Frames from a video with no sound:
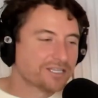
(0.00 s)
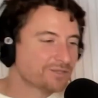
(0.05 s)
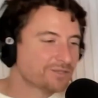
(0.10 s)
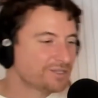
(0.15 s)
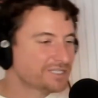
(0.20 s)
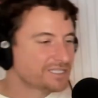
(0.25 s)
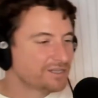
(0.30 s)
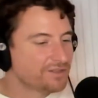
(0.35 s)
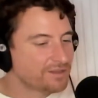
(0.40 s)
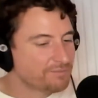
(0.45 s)
So
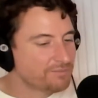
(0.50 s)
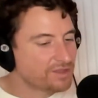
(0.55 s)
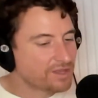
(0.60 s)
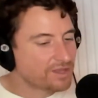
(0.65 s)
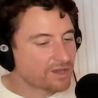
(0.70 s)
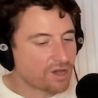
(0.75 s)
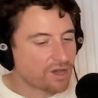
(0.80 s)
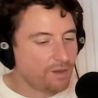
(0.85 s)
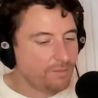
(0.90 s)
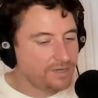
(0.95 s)
what's on with
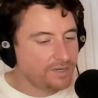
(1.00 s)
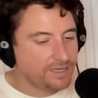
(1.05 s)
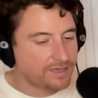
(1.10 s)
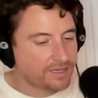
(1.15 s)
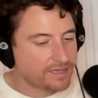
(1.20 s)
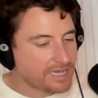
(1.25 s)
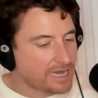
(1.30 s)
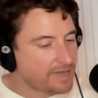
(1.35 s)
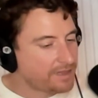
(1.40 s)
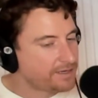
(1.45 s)
the comedy
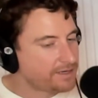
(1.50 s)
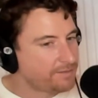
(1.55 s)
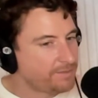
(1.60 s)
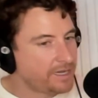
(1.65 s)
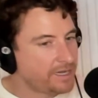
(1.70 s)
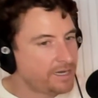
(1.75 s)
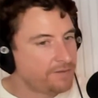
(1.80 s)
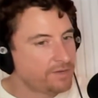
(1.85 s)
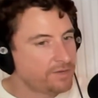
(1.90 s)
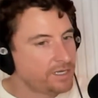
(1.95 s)
calendar,
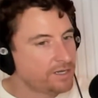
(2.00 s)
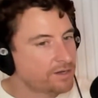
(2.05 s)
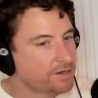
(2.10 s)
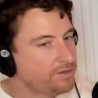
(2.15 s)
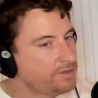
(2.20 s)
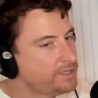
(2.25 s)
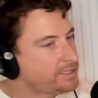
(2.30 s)
man? What do you got on